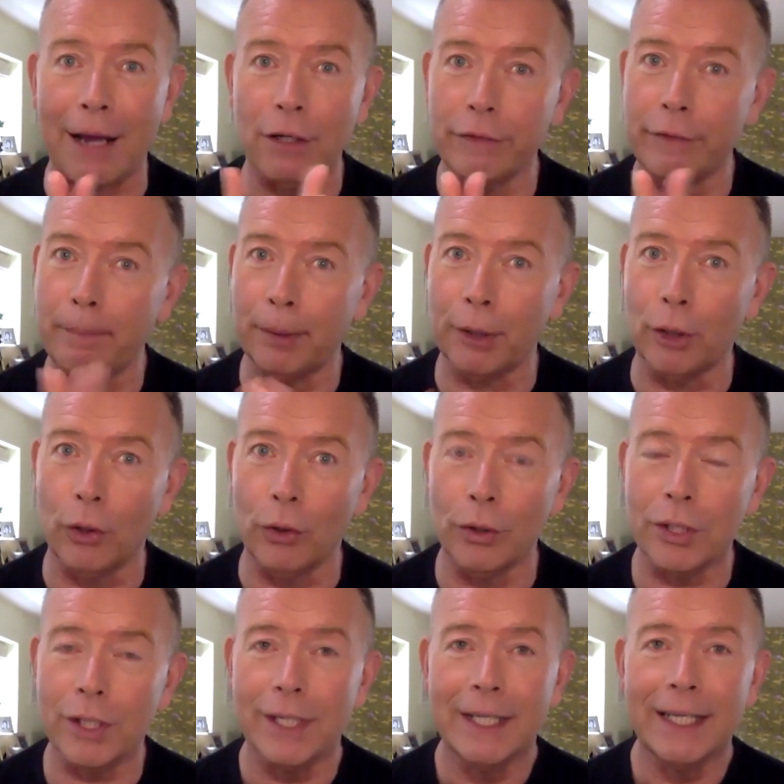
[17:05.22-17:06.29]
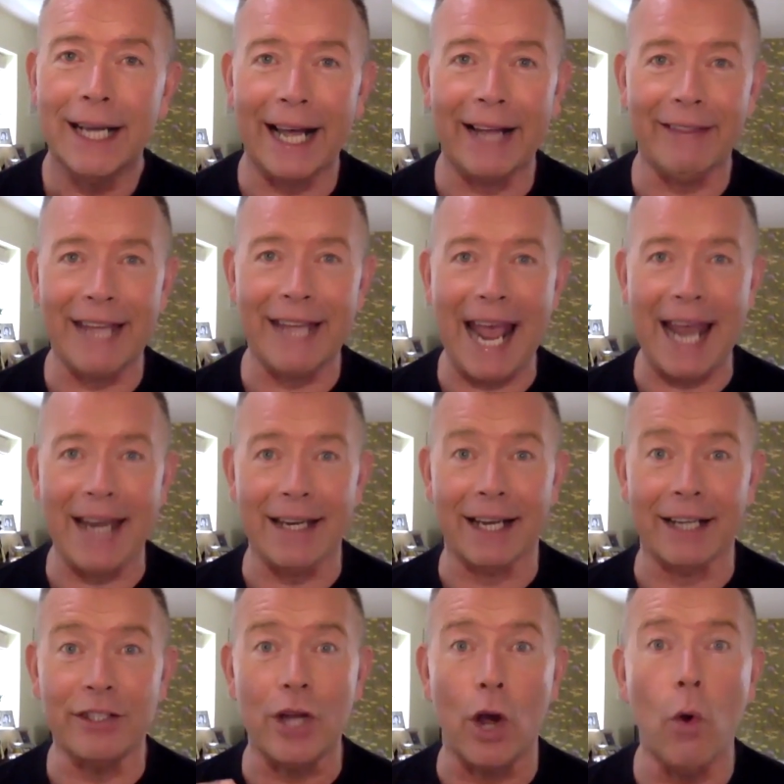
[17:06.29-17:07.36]
of applause at the end. I
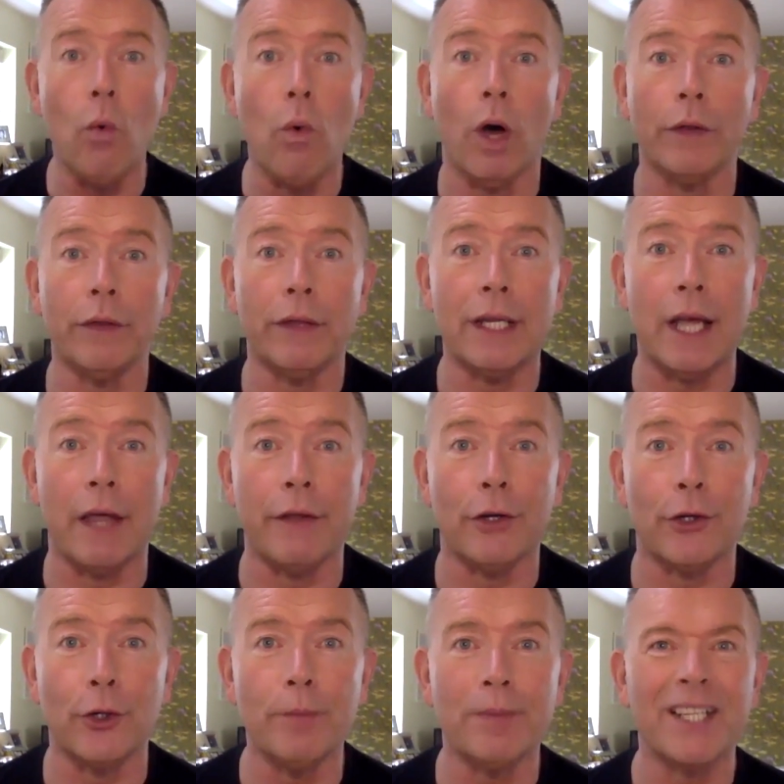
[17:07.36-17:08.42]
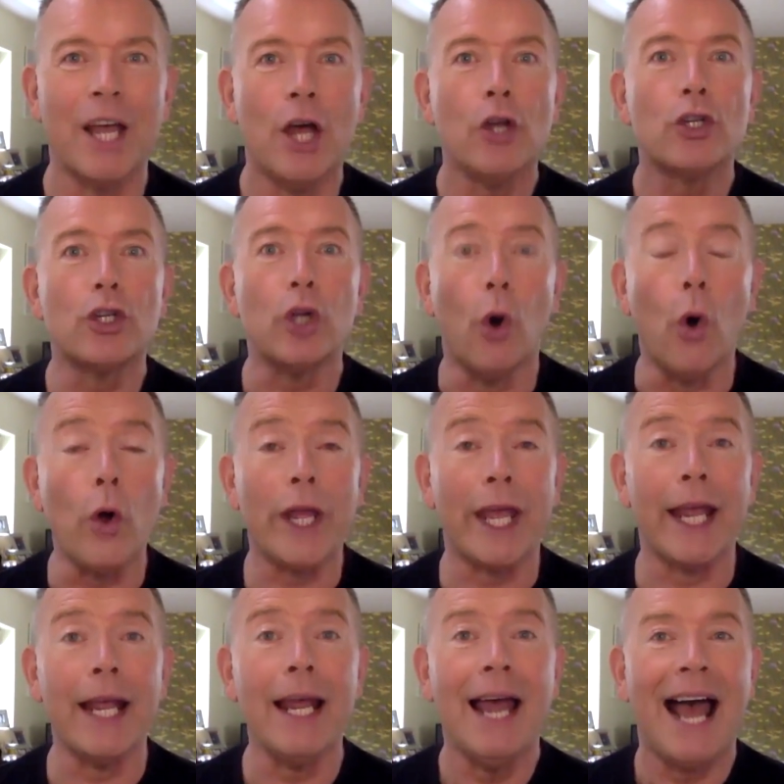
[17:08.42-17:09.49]
don't want the other groups
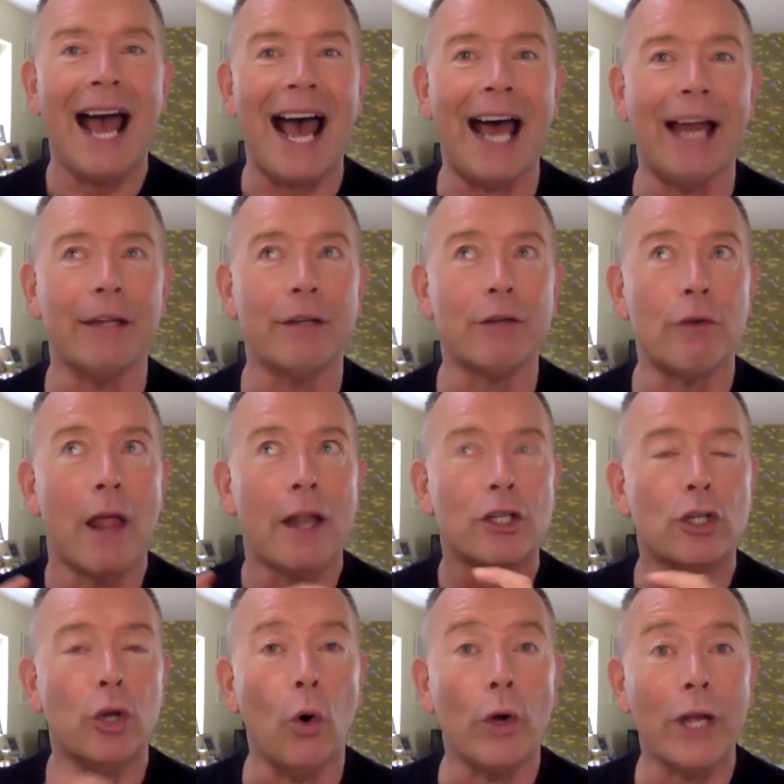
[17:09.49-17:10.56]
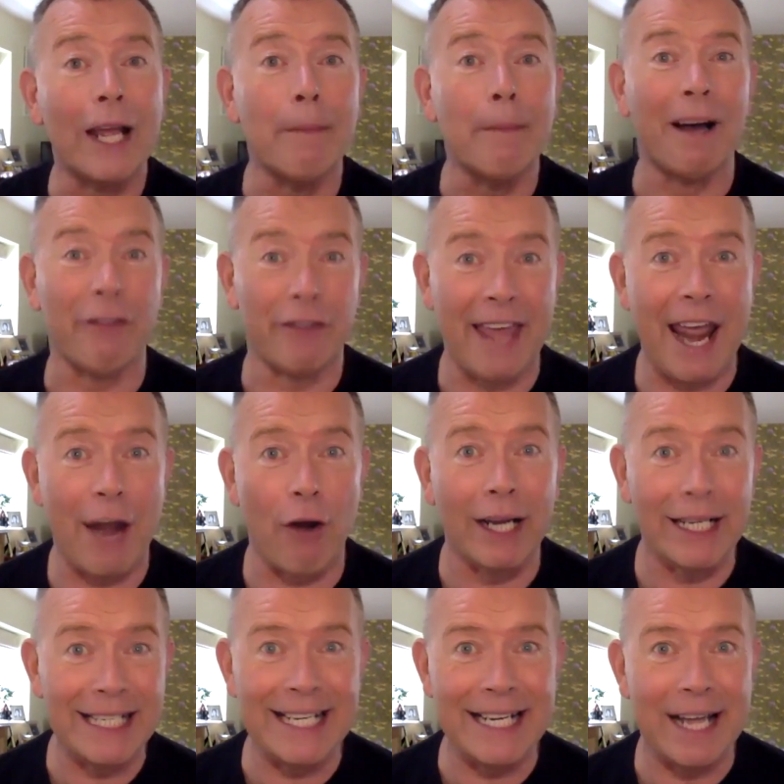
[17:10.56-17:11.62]
talking and talking about their
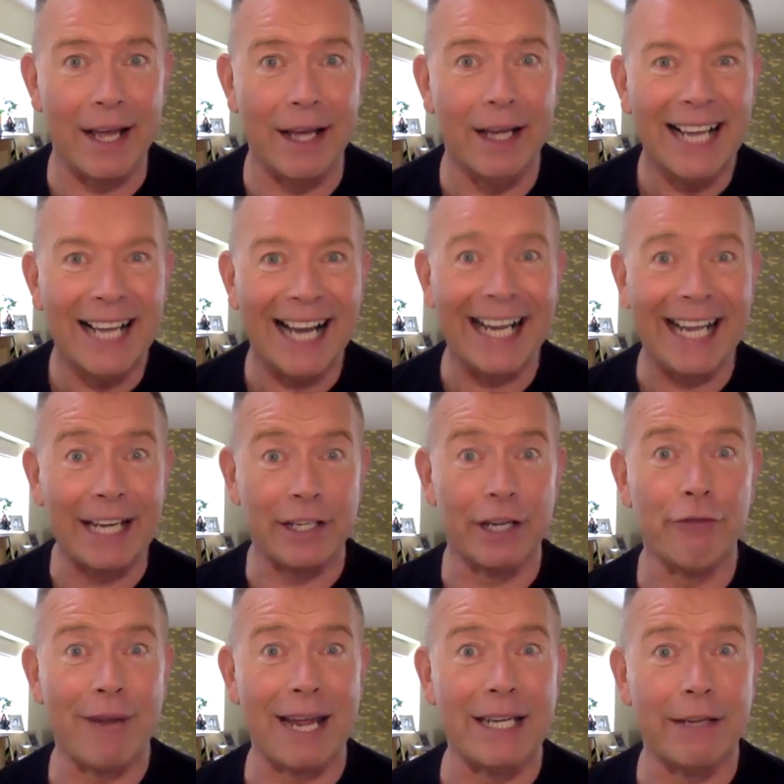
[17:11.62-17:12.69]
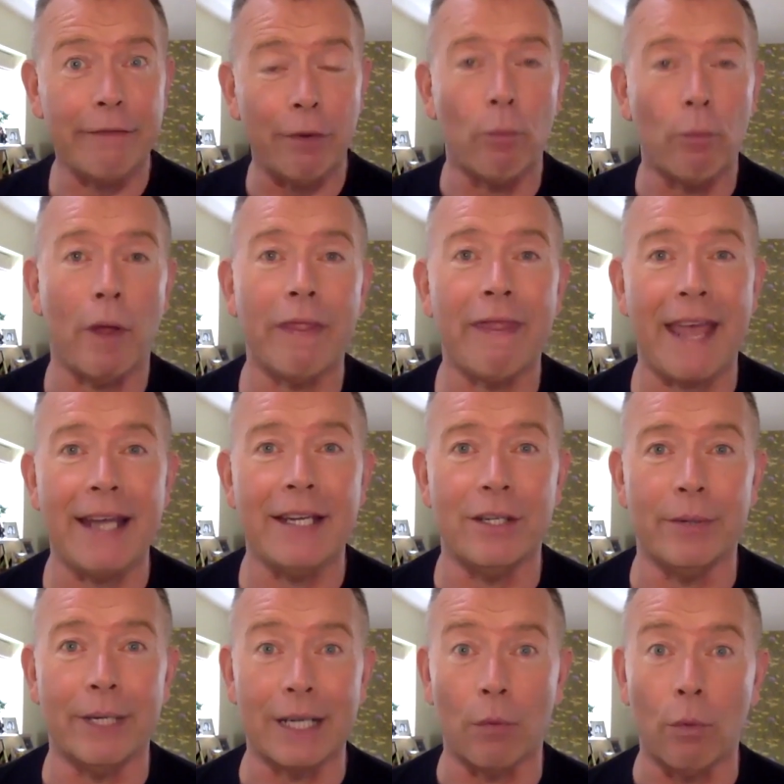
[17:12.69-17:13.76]
idea and getting ready for when they
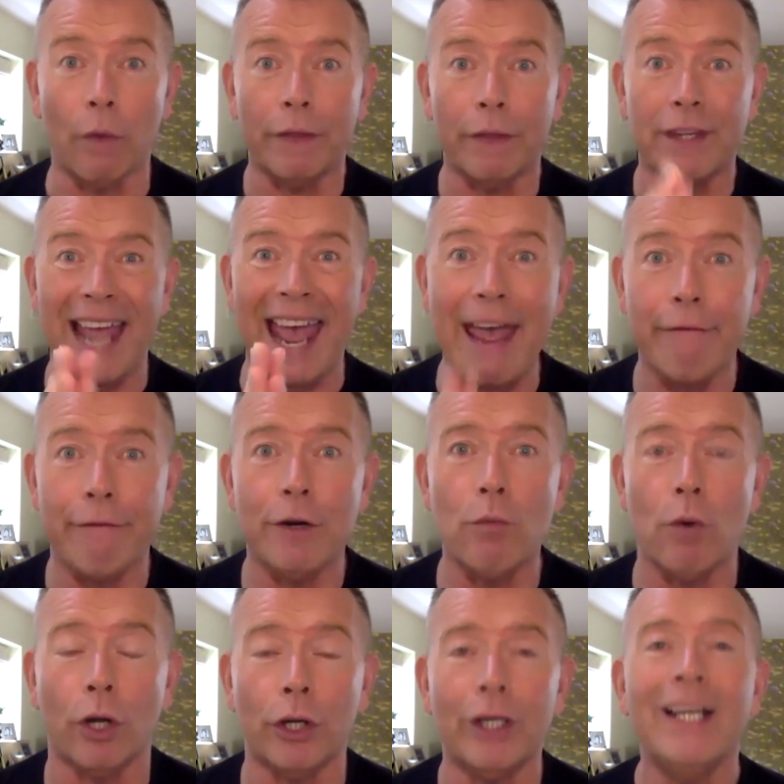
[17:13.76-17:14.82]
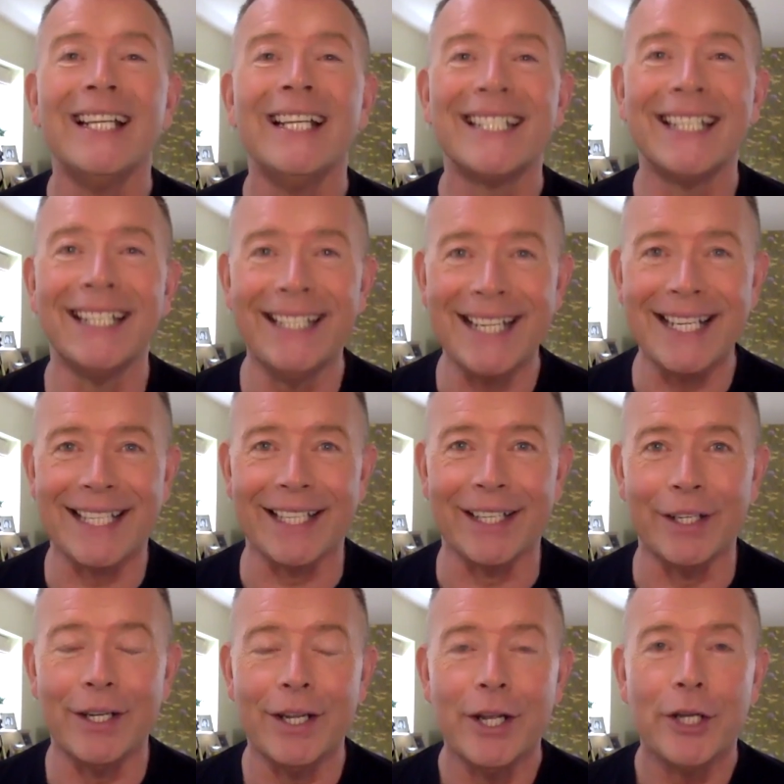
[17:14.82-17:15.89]
do it. I want everyone to
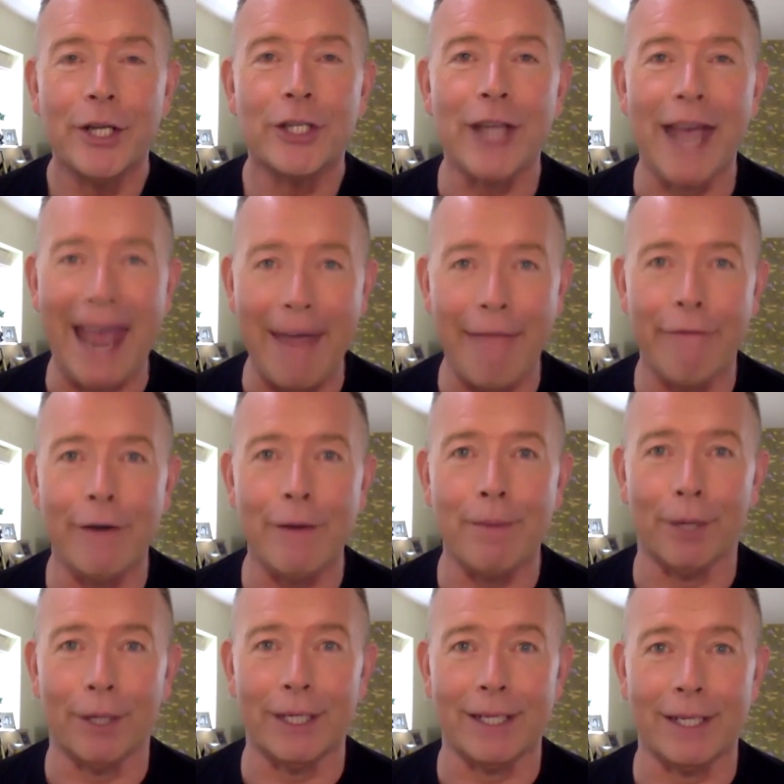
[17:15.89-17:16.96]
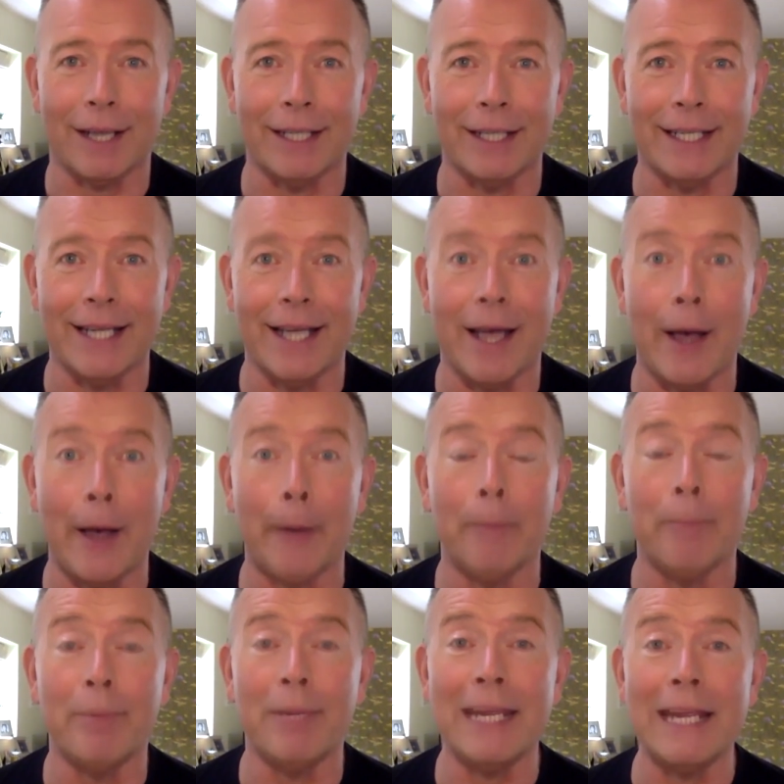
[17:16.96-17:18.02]
listen to everybody's idea and
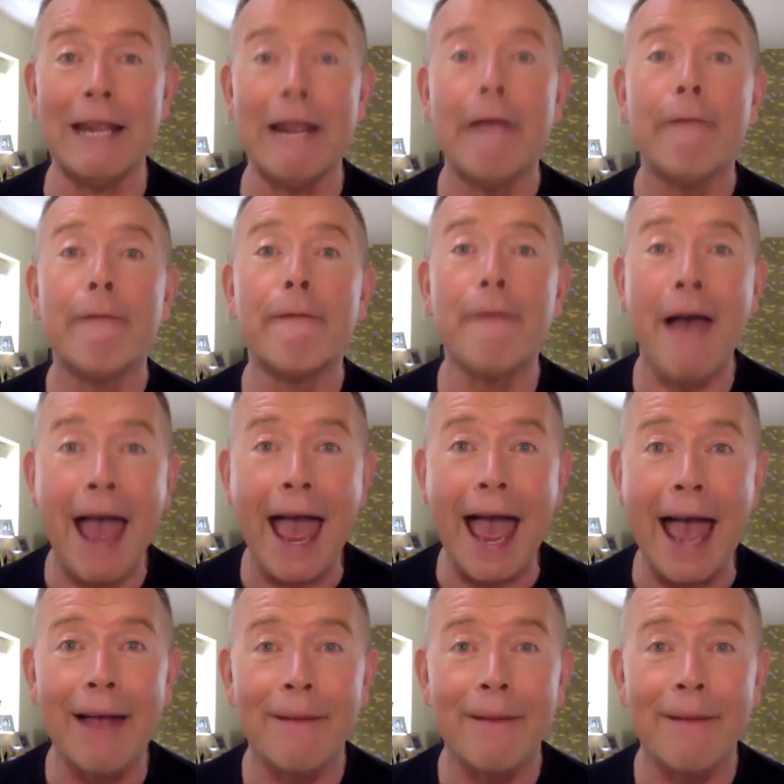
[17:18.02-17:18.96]
be fair.